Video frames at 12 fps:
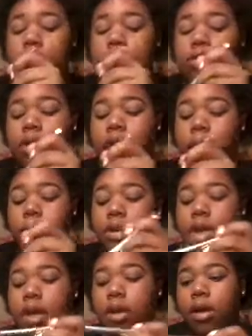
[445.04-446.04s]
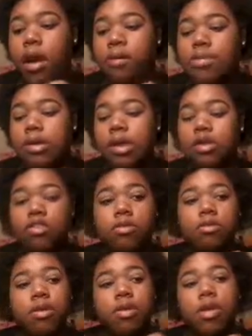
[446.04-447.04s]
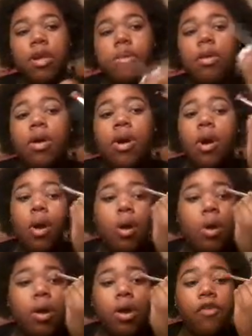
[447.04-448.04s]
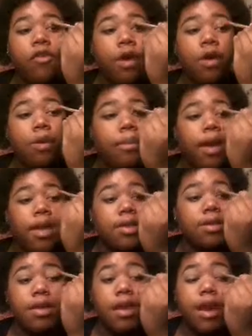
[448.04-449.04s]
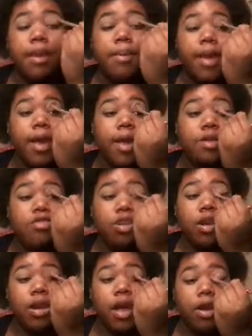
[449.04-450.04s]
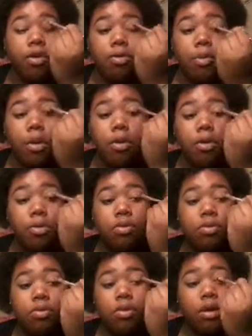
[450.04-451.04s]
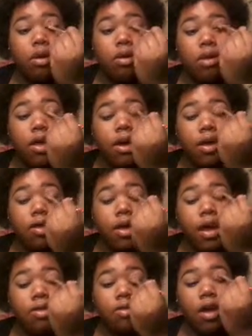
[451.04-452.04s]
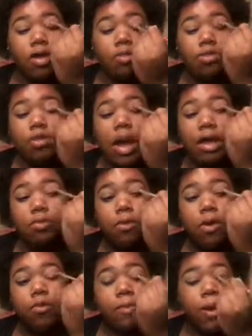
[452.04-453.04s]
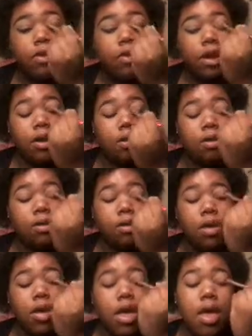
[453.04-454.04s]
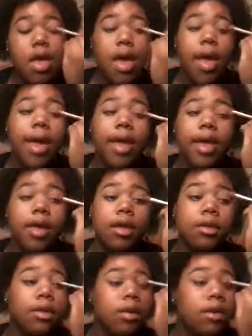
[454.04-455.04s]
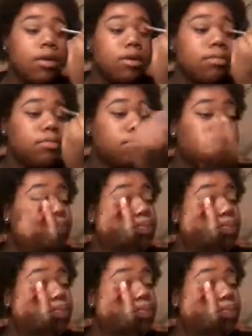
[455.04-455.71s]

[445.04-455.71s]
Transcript: just comment down in the comment section below, or go follow my Instagram page, and I do polls on there to ask you guys what you guys want for my channel. And